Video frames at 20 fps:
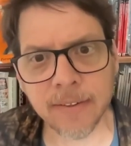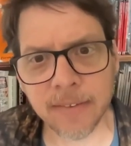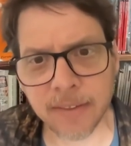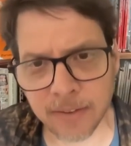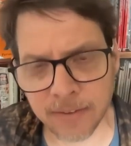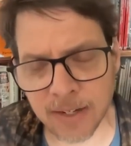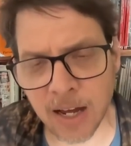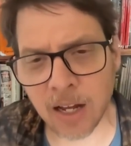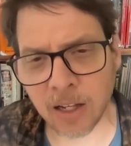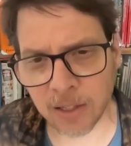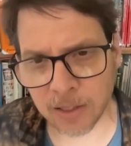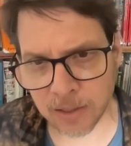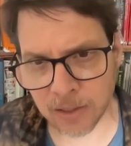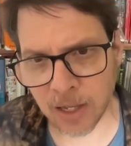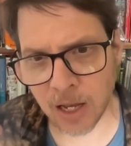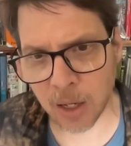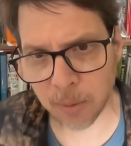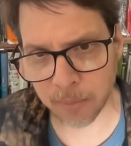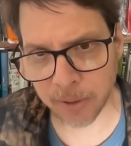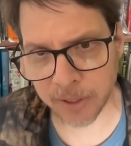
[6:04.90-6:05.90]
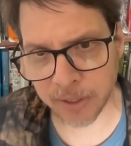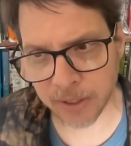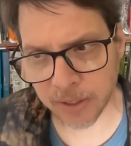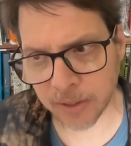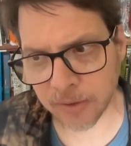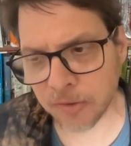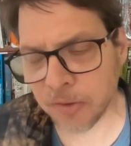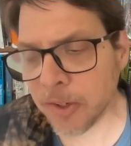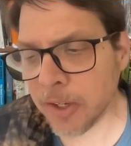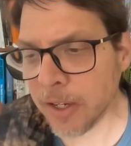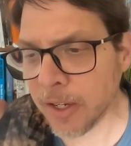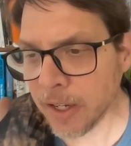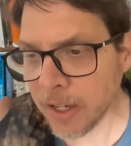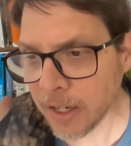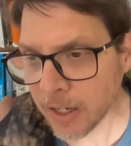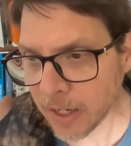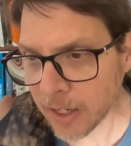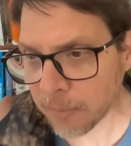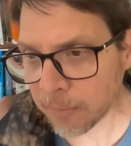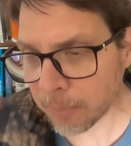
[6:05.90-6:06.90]
the Dalai Lama is,
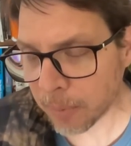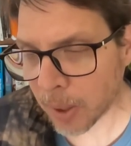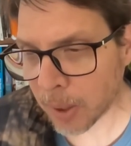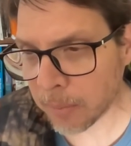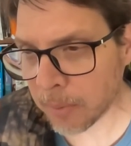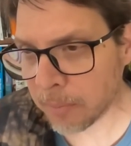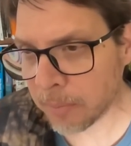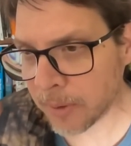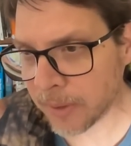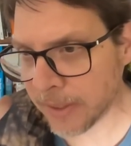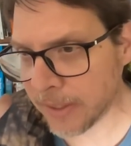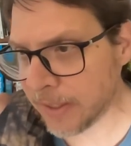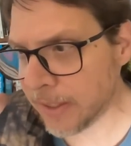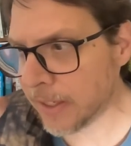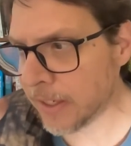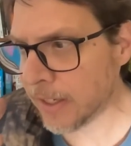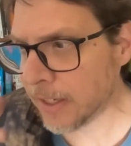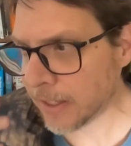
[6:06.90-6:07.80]
and probably